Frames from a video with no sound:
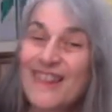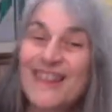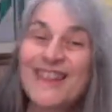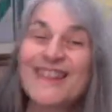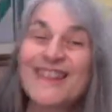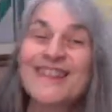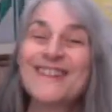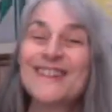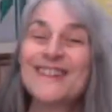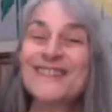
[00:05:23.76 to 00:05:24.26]

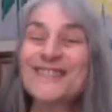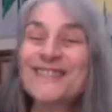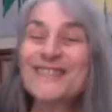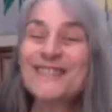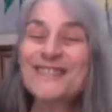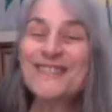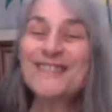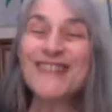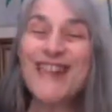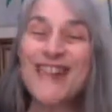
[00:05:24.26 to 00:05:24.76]
Because her
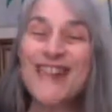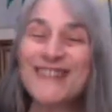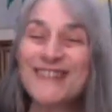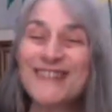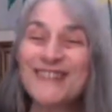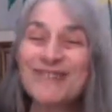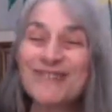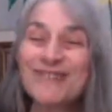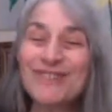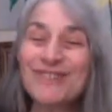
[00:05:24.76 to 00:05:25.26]

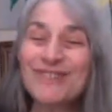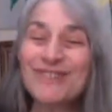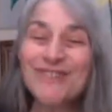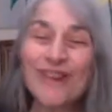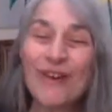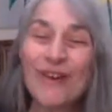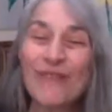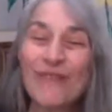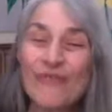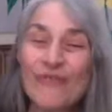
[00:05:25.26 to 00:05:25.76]
schedule's
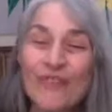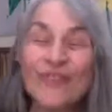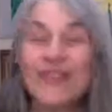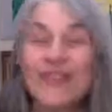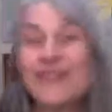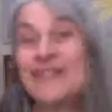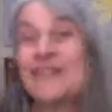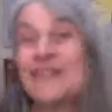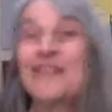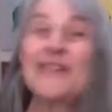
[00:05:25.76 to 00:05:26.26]
so full,
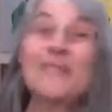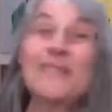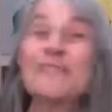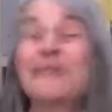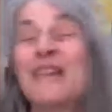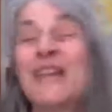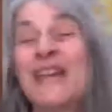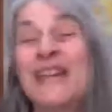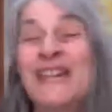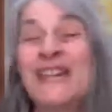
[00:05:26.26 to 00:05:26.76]
and they're
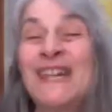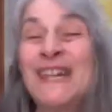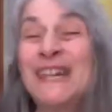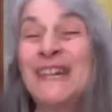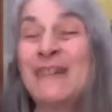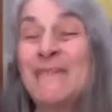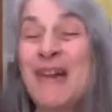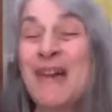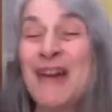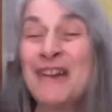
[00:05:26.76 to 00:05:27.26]
complaining
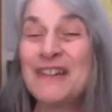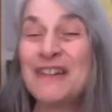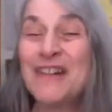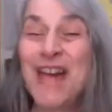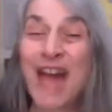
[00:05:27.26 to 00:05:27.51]
about